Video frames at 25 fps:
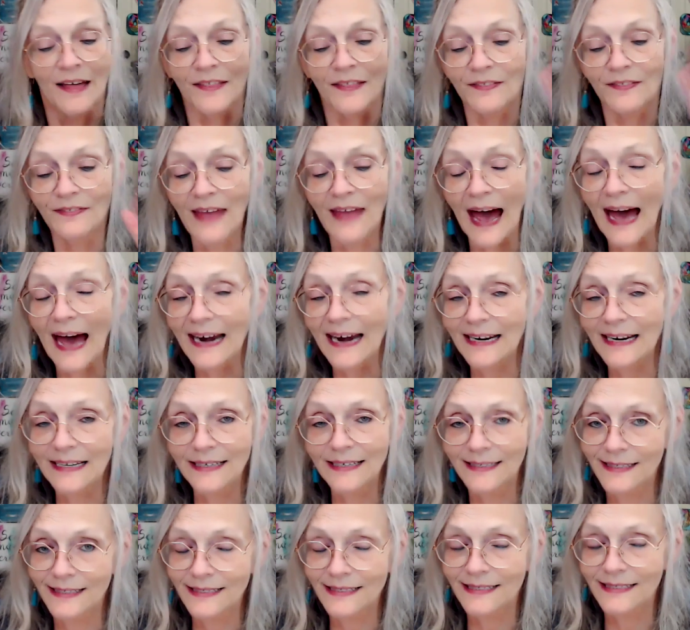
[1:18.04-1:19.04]
That
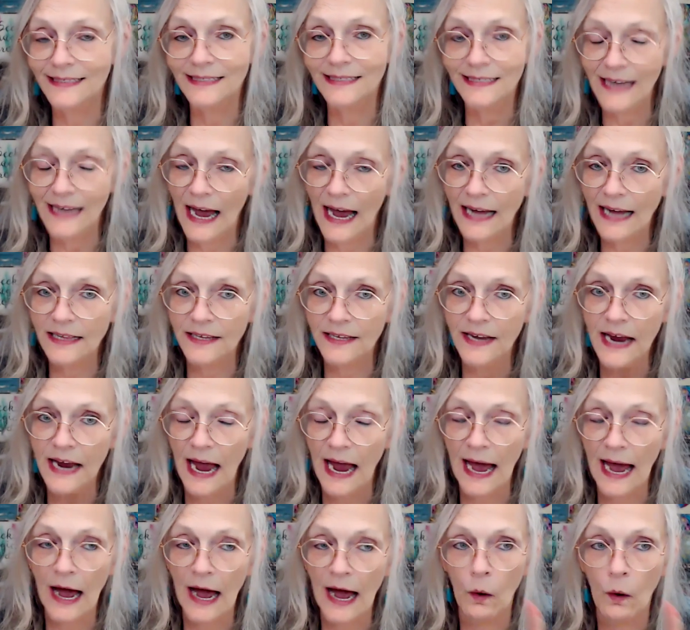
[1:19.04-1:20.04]
is exactly
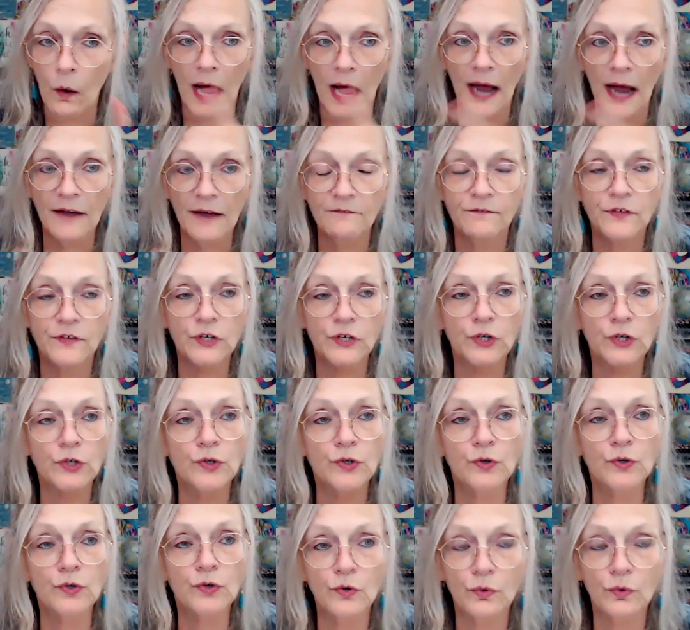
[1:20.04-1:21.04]
how I
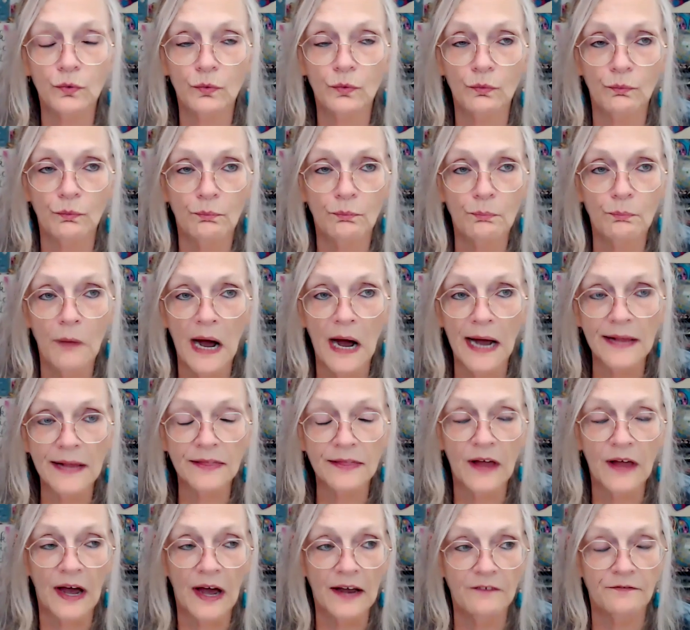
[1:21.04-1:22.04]
view my
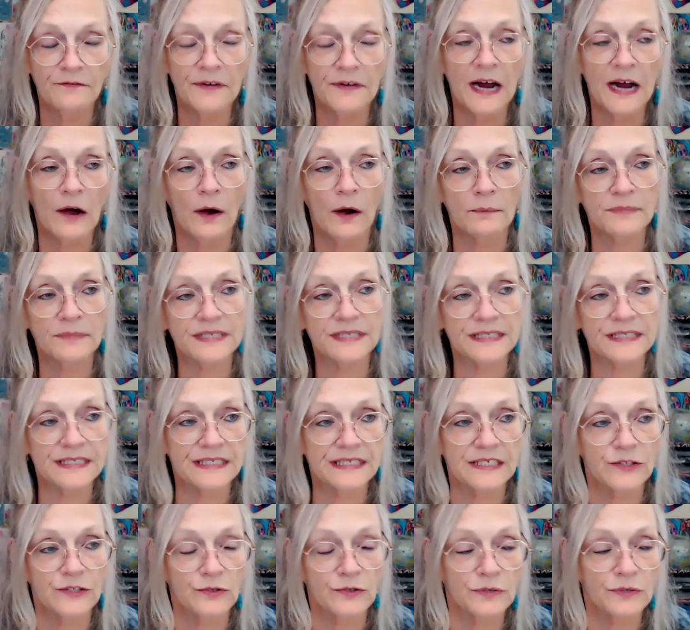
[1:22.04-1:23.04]
life now. I'm
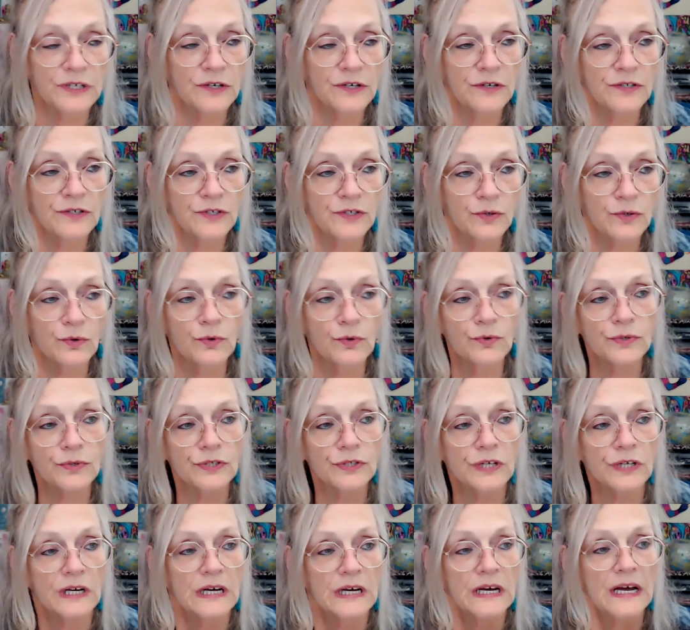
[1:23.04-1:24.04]
63 years old
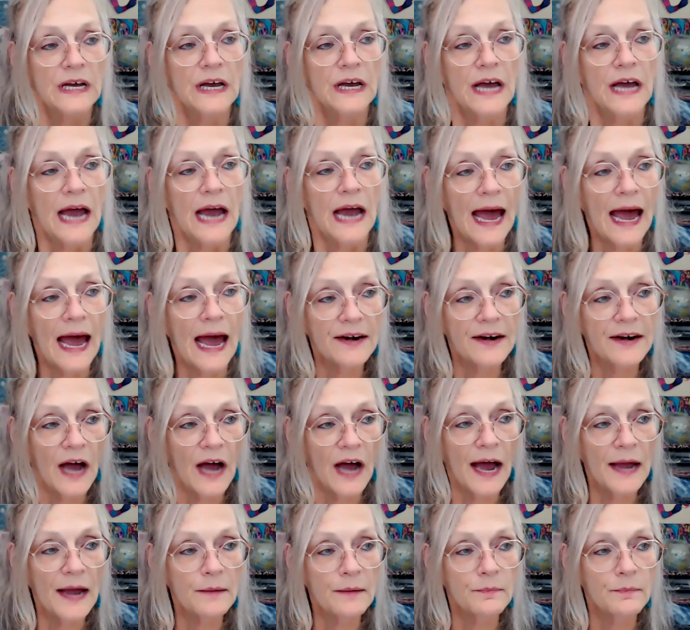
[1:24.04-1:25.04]
and
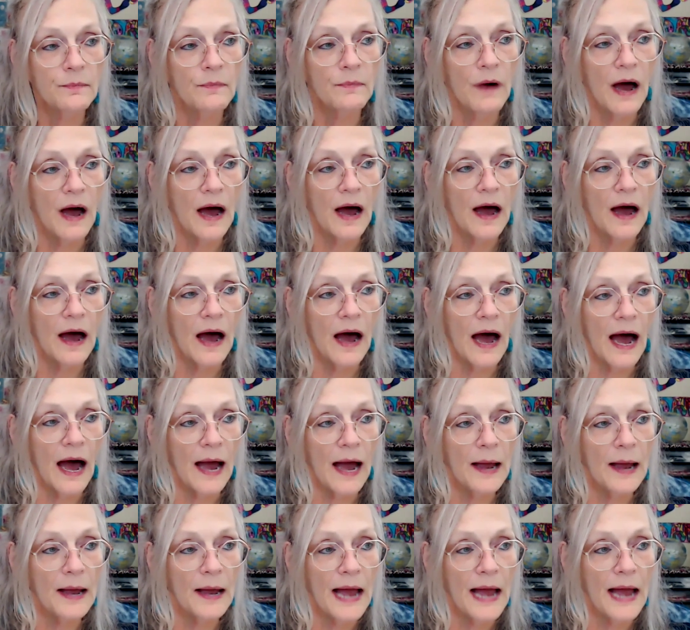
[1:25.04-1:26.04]
I
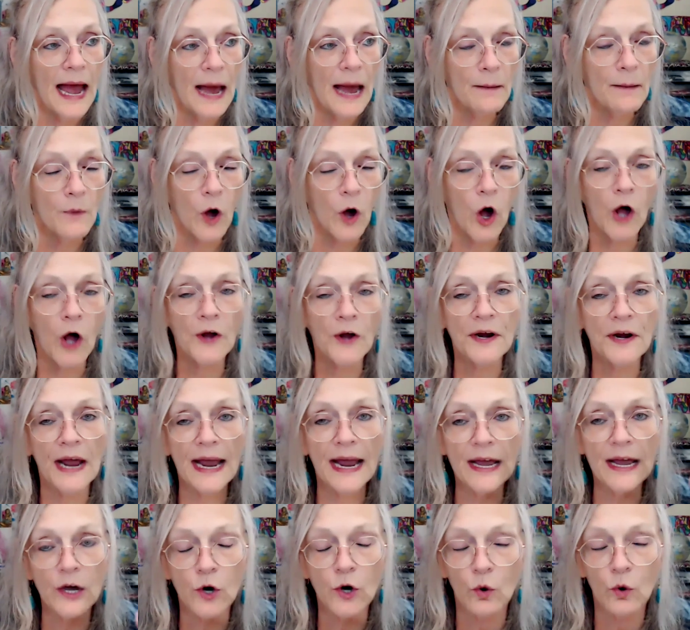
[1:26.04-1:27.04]
am on
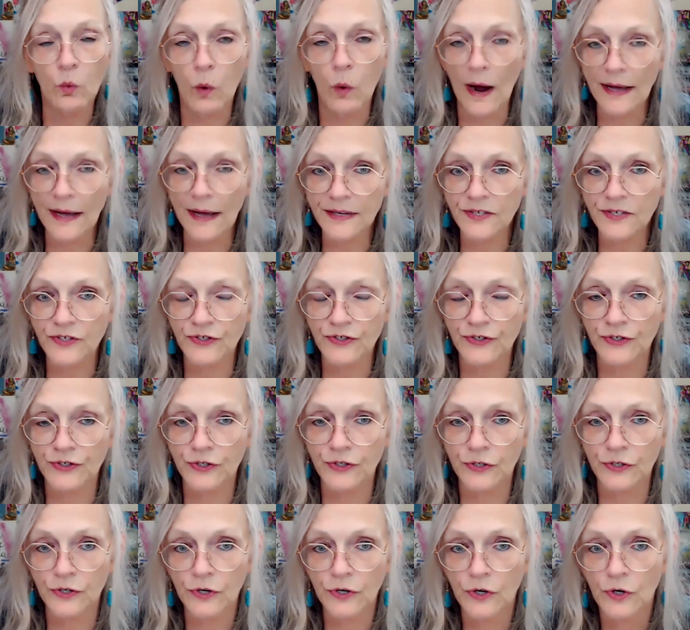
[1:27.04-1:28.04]
a quest
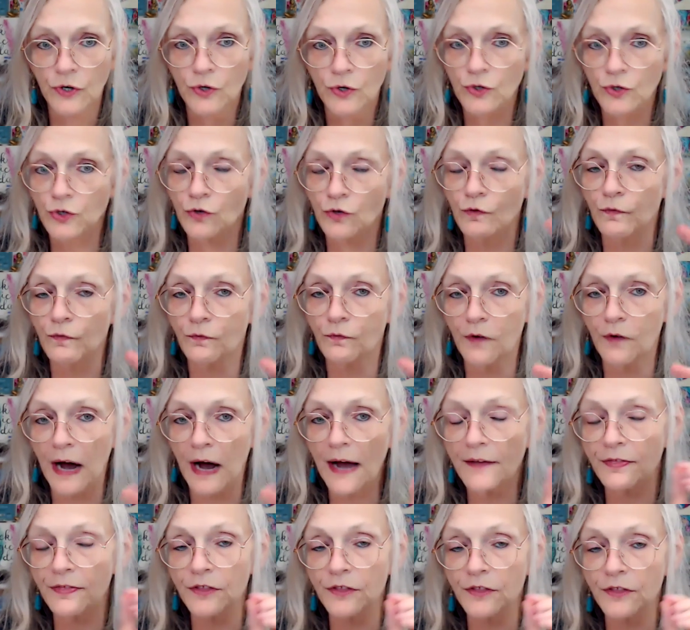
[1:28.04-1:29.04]
to
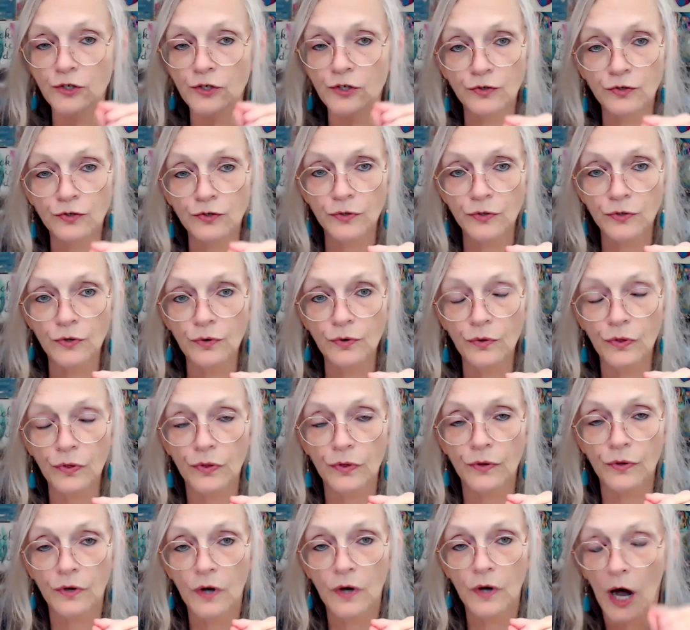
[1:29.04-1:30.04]
find the truth
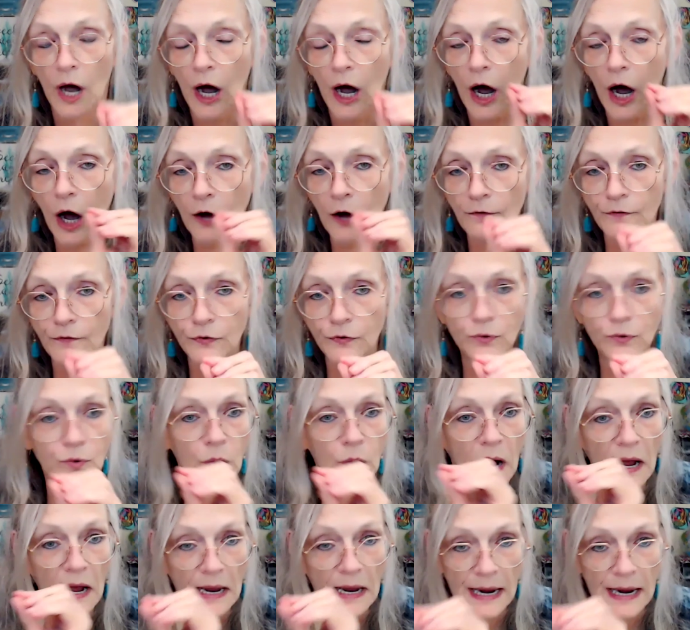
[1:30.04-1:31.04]
of who
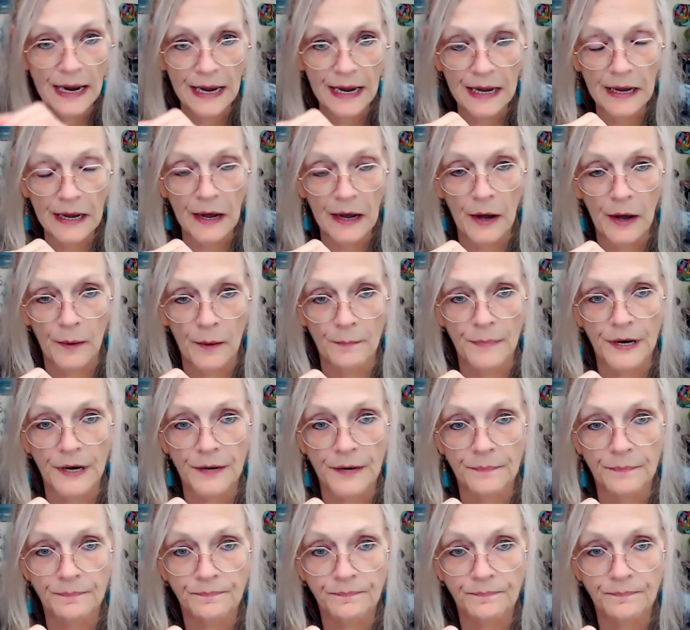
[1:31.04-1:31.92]
I am.